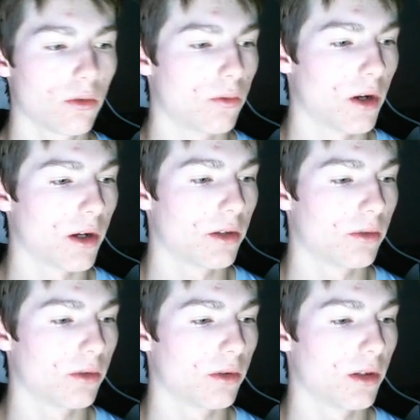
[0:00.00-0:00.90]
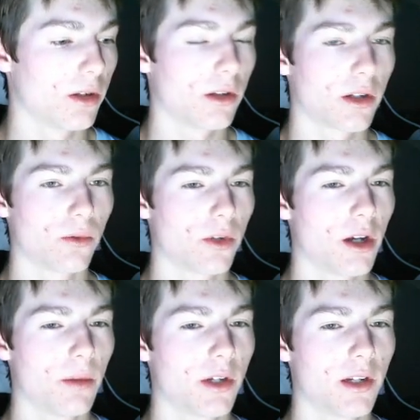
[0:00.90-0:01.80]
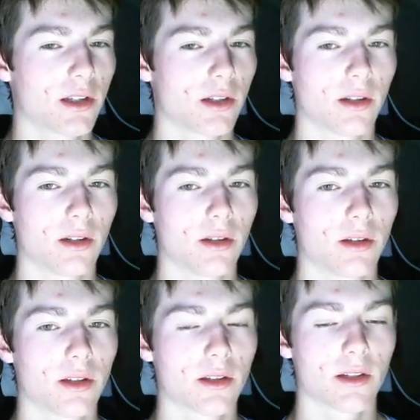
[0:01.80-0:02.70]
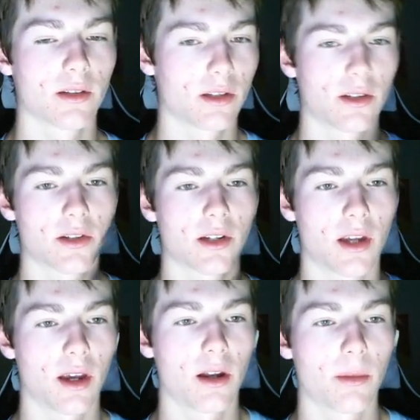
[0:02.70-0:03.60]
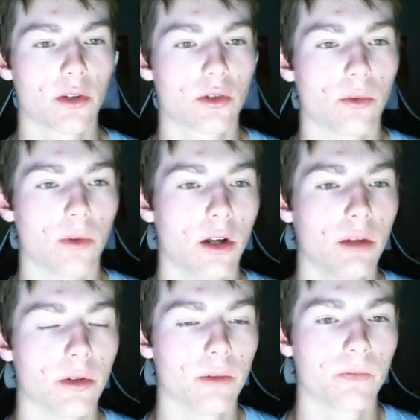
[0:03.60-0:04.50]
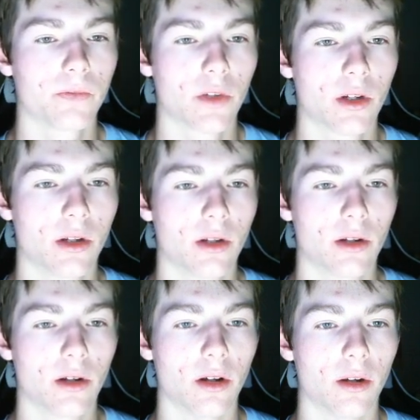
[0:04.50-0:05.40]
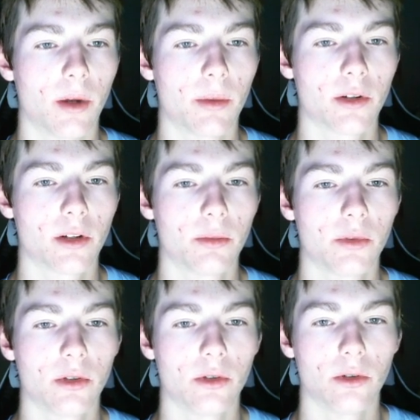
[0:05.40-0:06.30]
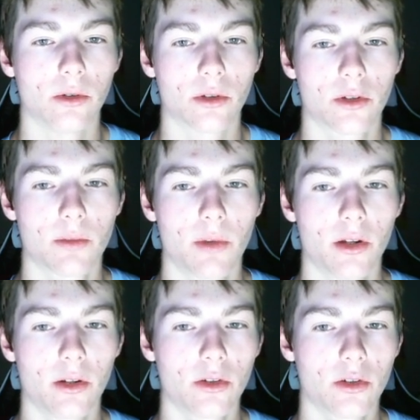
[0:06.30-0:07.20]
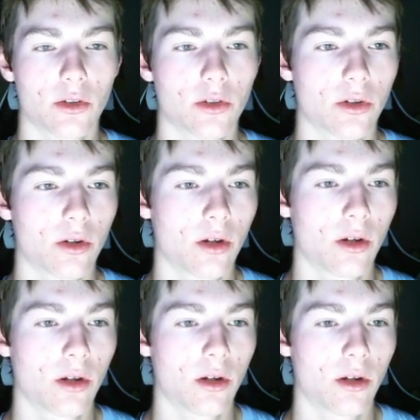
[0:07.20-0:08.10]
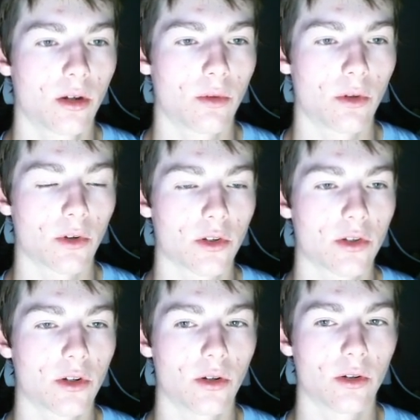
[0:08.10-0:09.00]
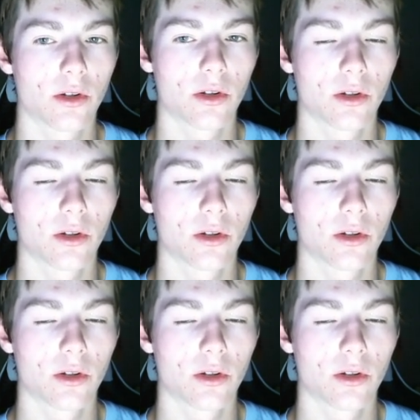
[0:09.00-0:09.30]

why it like re-updates it's like does it again. I'm not sure why, but I'm here to help you learn Spanish. What do you want to start?